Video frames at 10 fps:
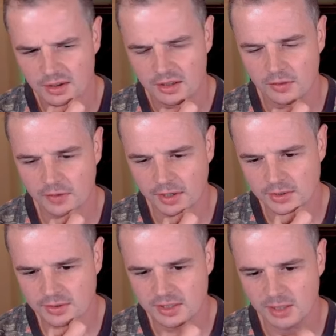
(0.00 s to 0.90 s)
the
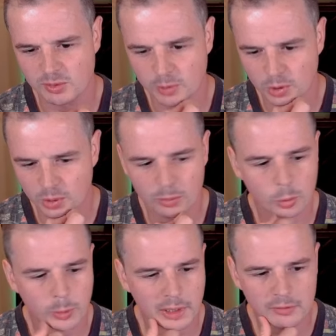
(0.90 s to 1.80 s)
evasion seems more and more
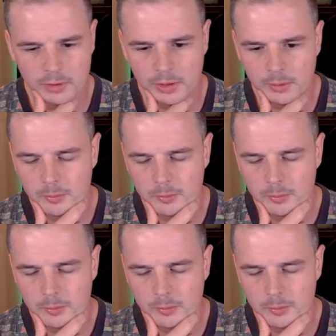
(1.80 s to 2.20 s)
relevant.